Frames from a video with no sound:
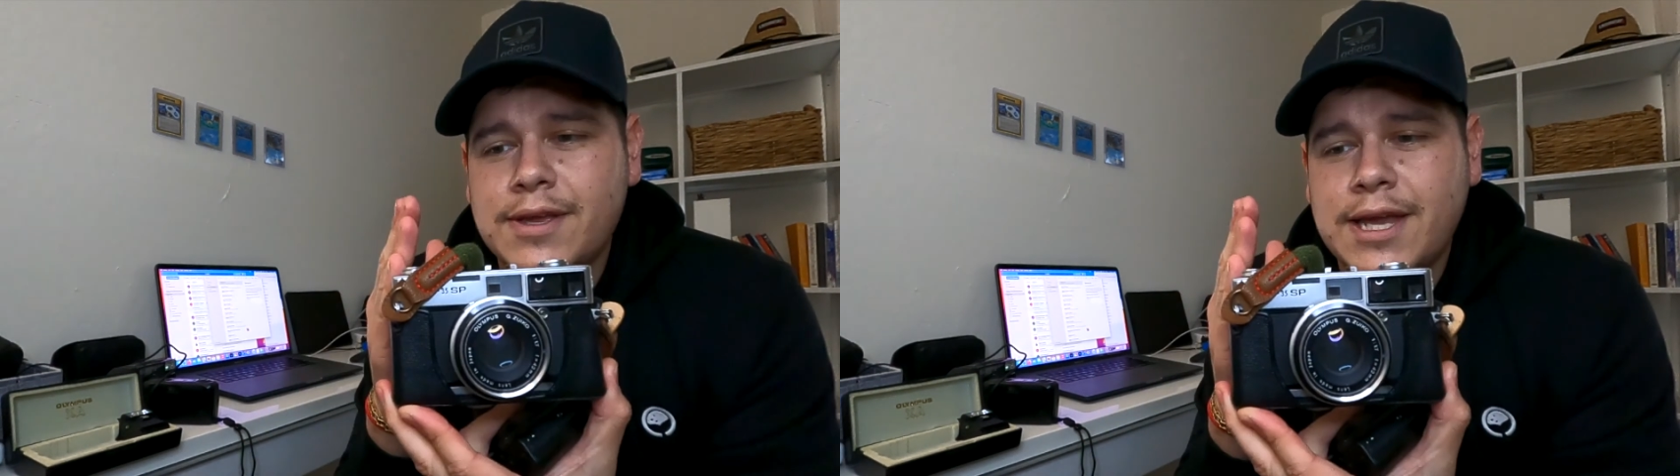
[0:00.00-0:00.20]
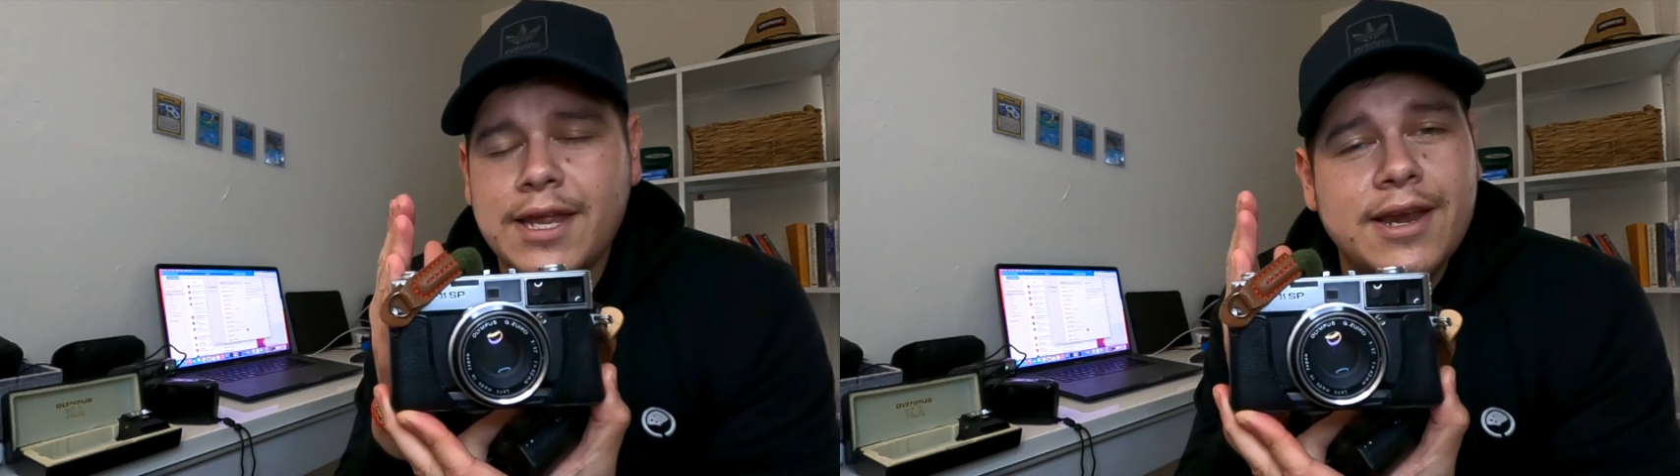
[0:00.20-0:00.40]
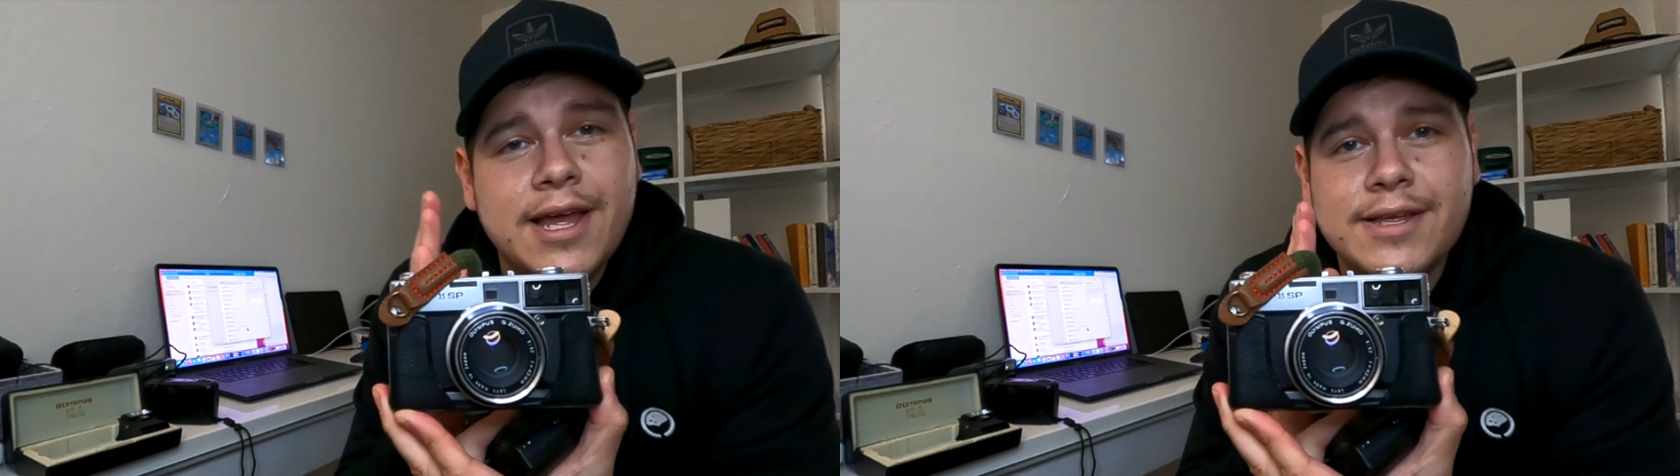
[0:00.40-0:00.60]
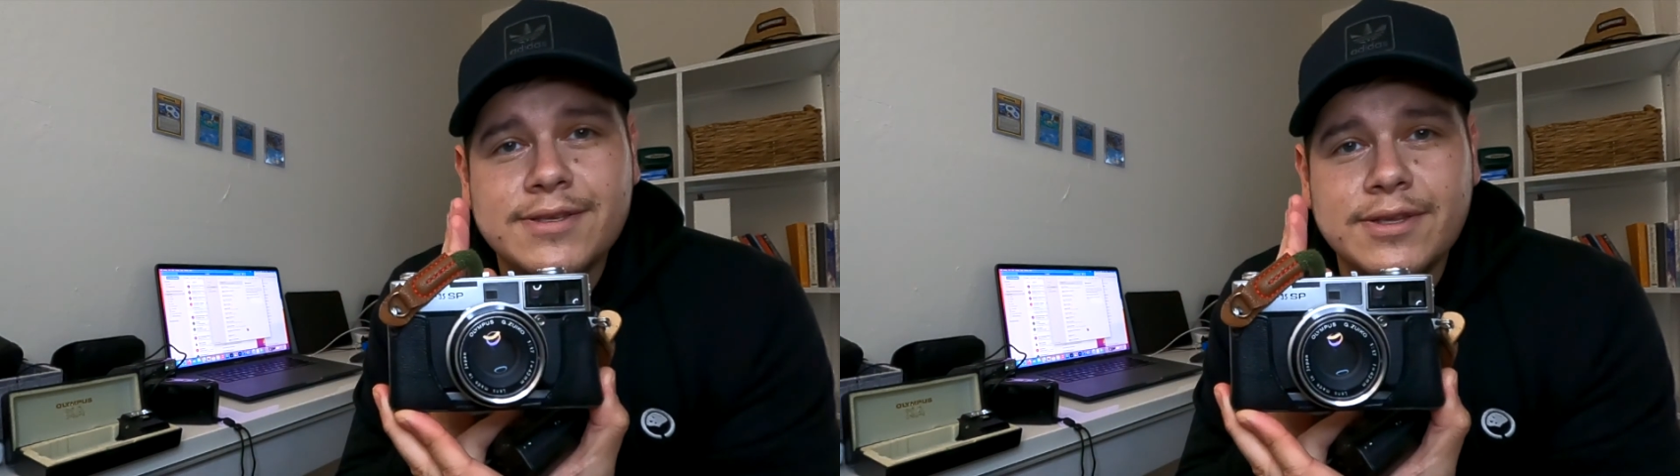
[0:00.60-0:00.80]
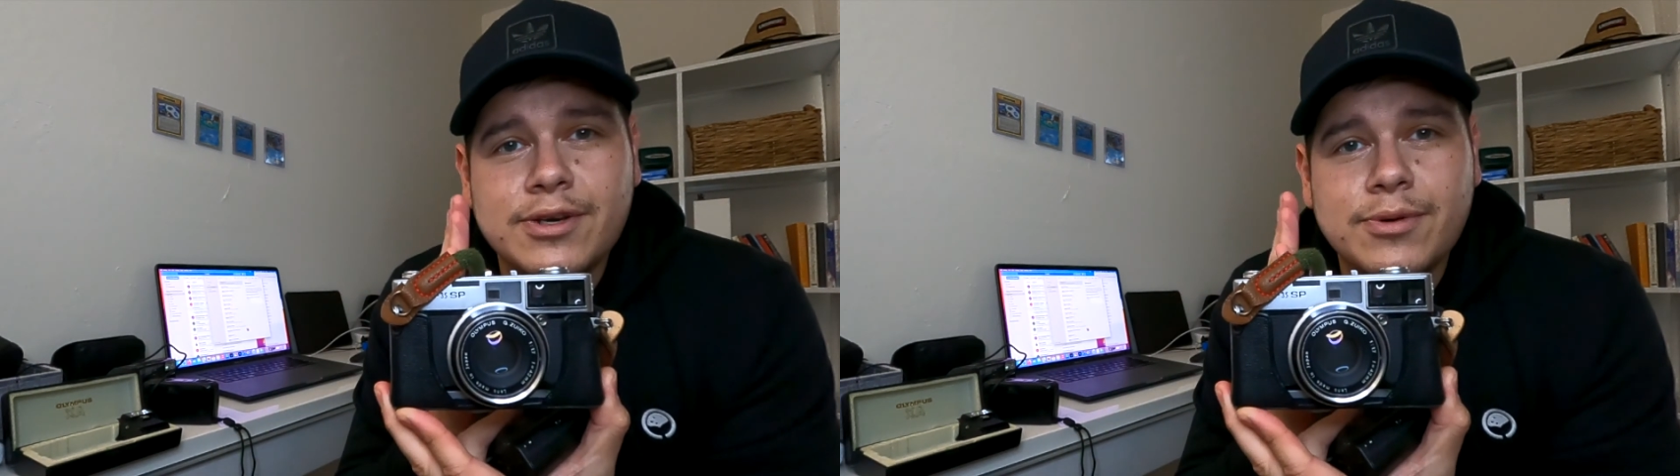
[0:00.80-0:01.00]
The Canon is
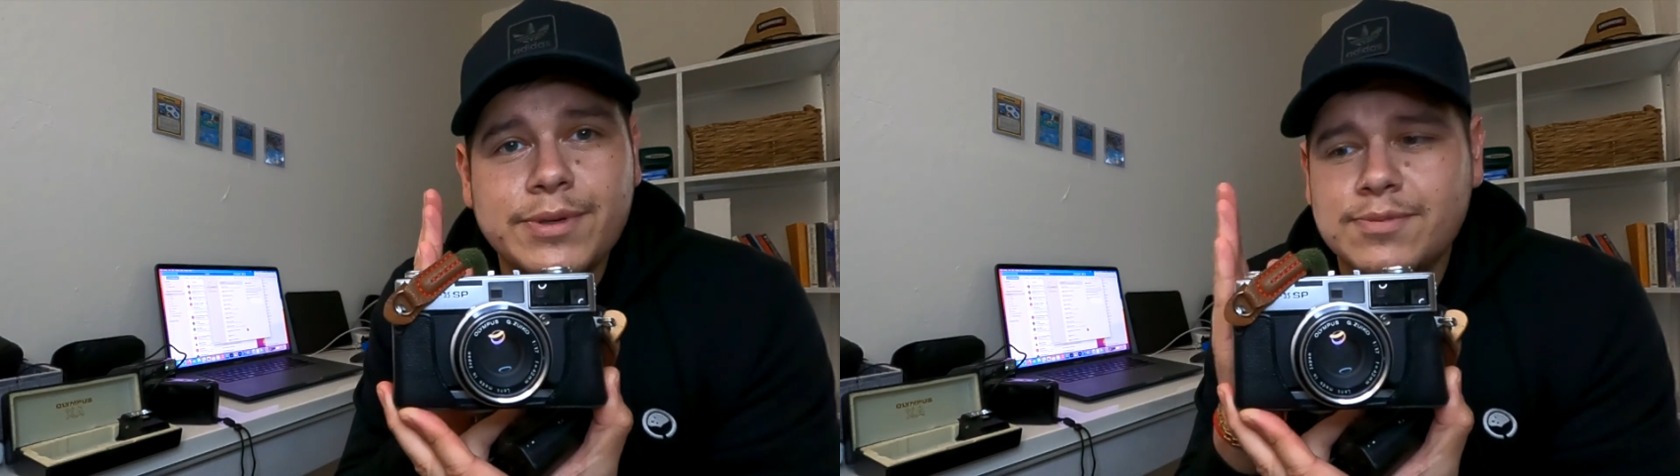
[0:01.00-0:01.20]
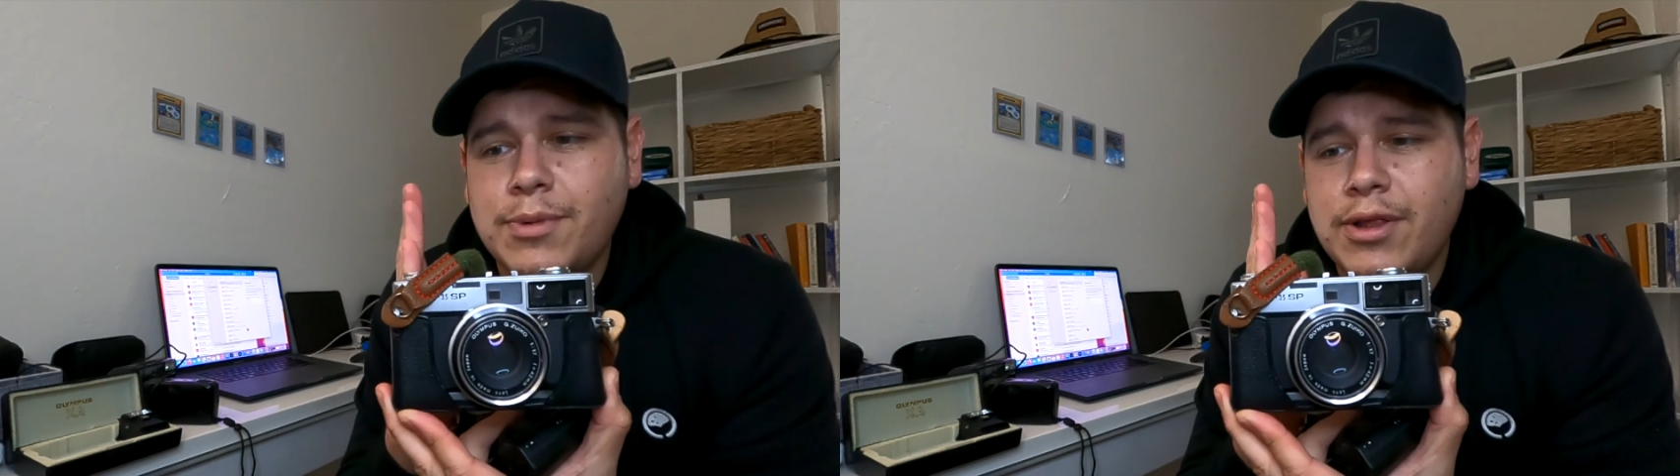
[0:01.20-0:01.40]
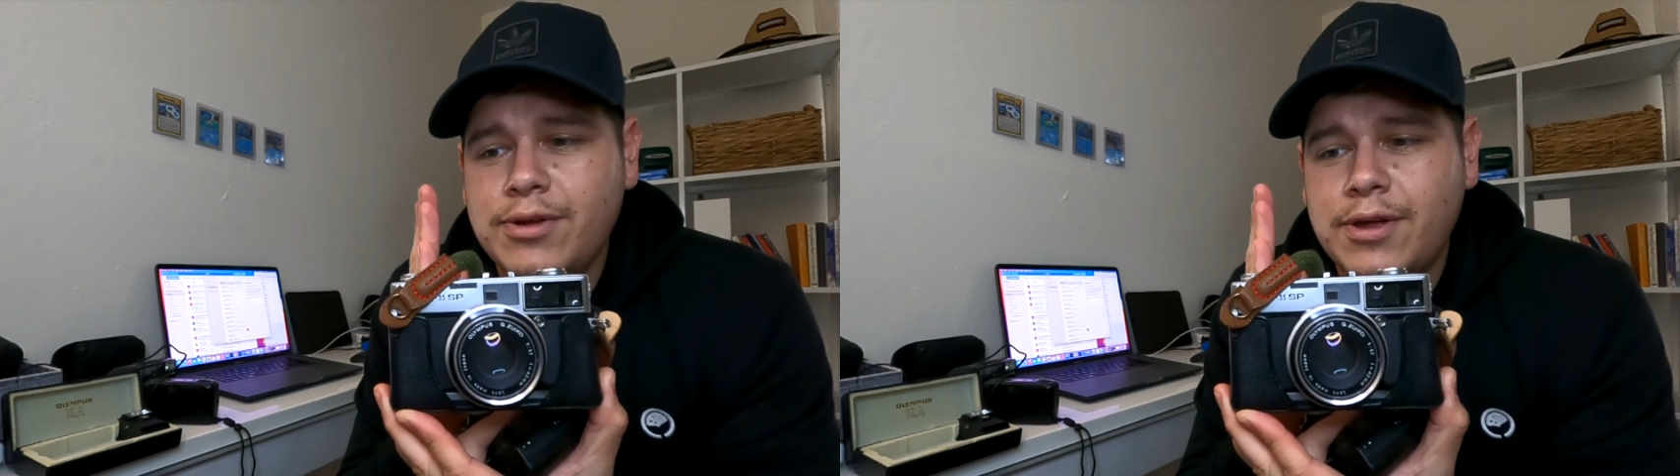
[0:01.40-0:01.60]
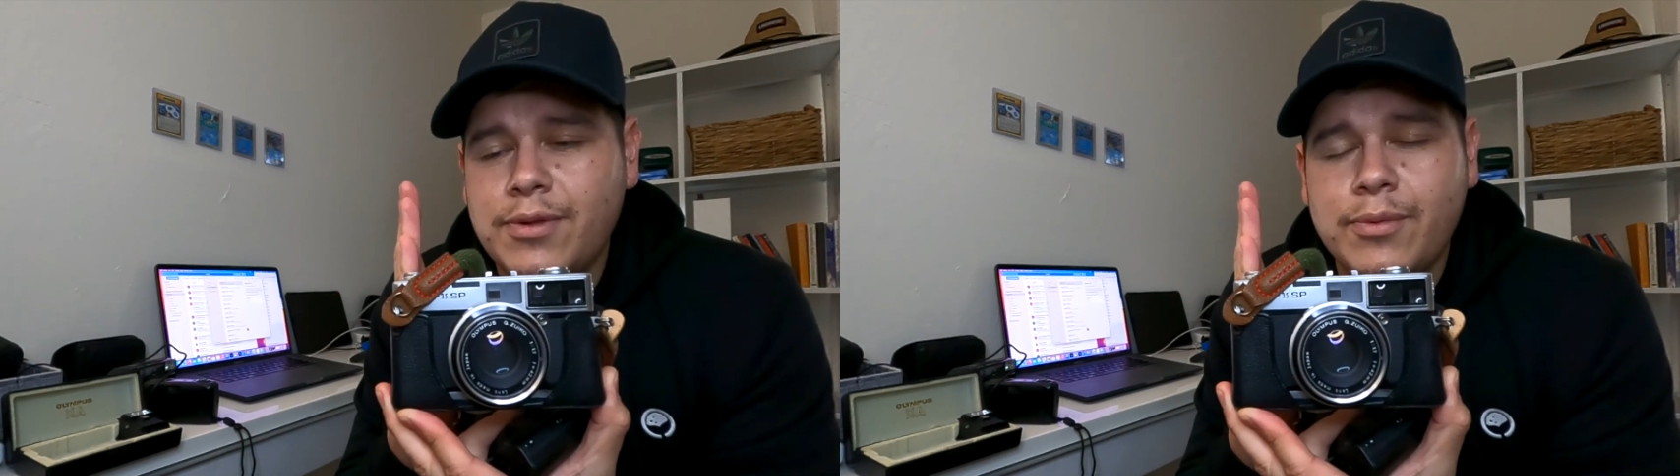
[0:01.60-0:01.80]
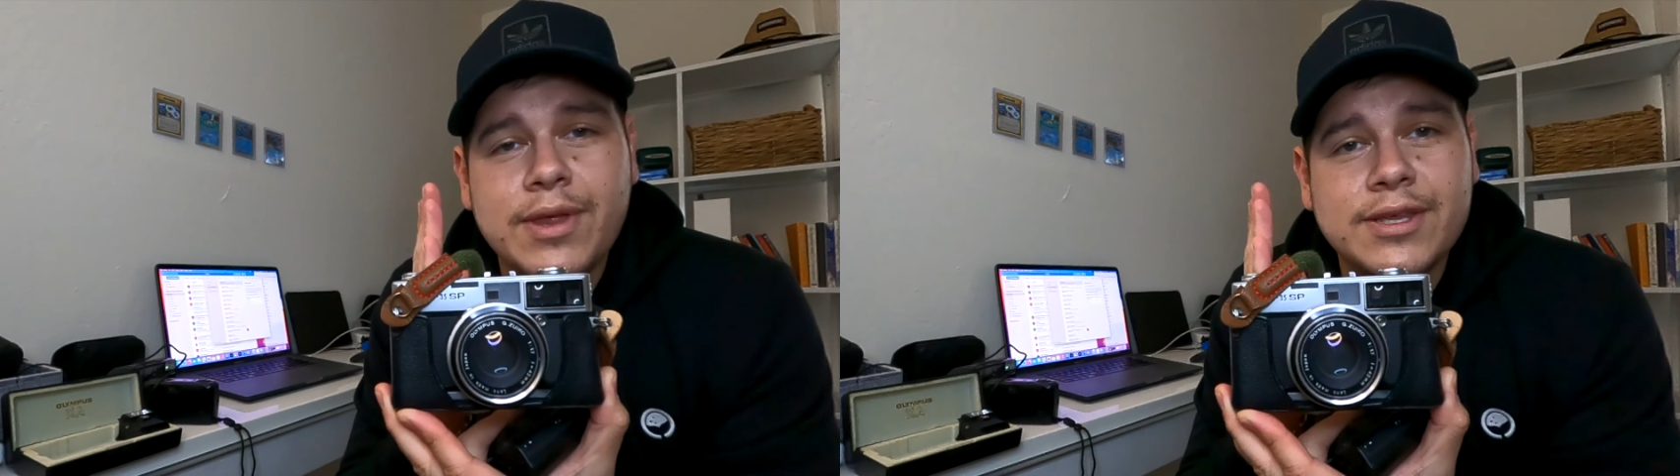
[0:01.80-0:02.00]
a little bit smaller on
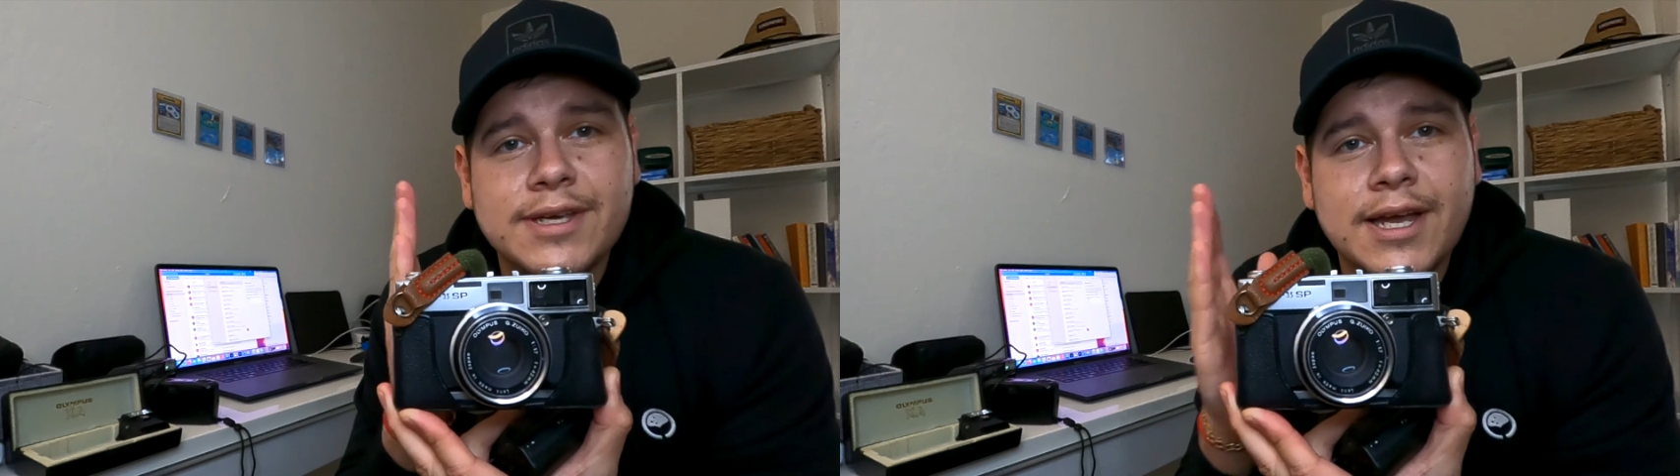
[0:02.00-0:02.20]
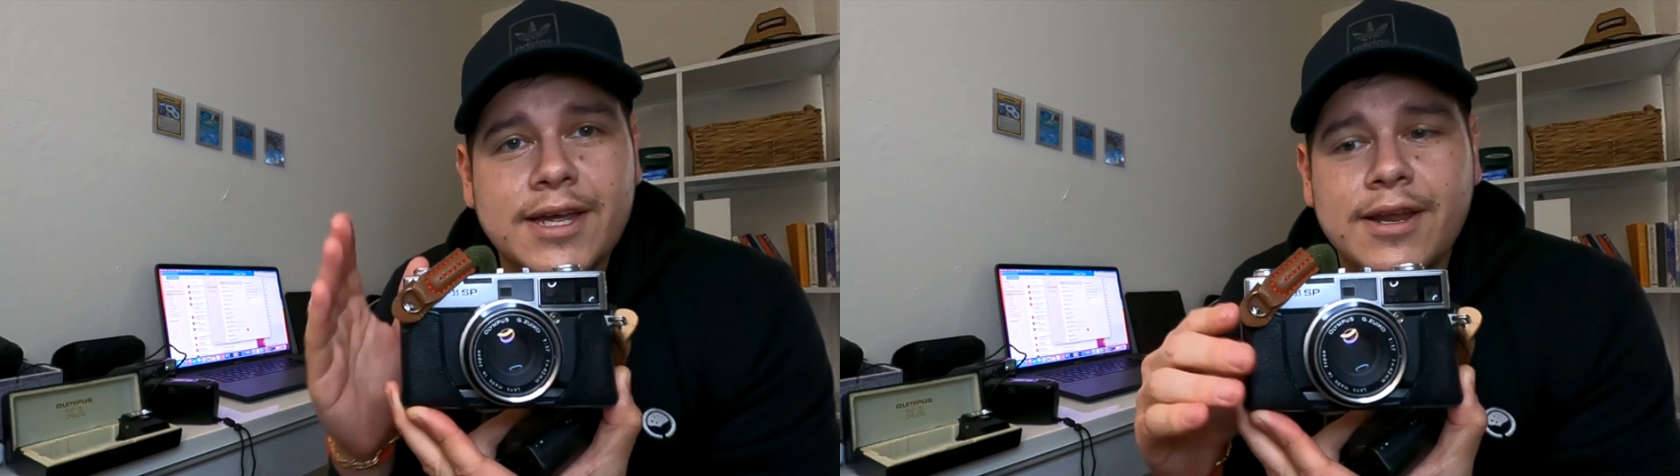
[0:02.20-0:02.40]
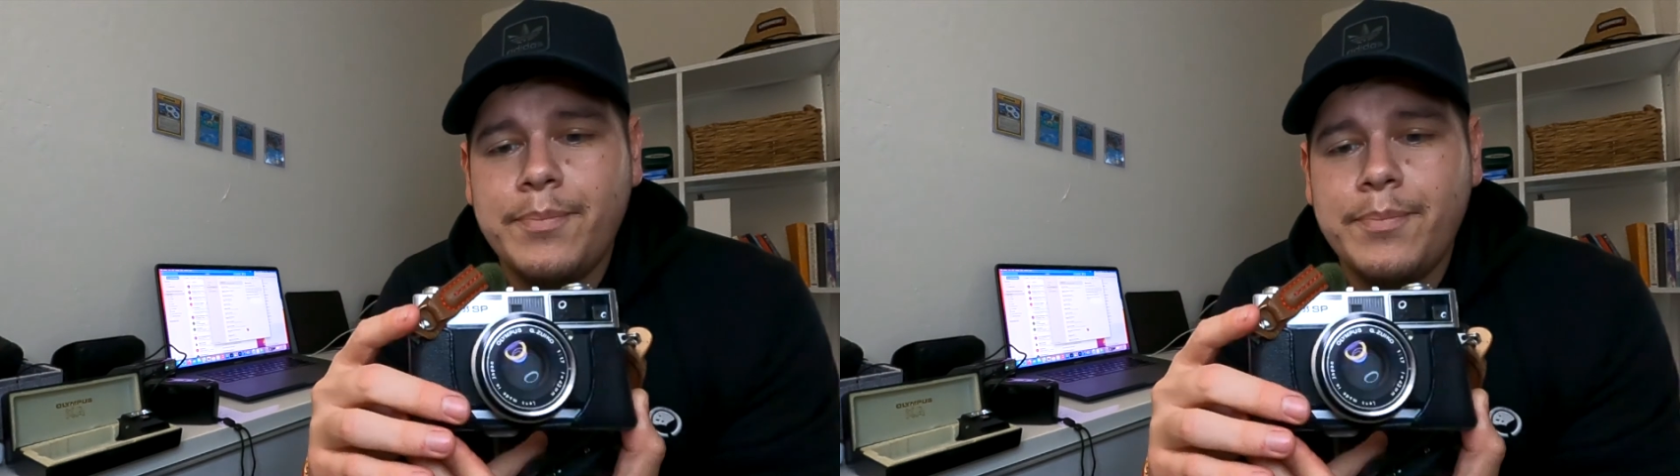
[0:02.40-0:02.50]
the width side,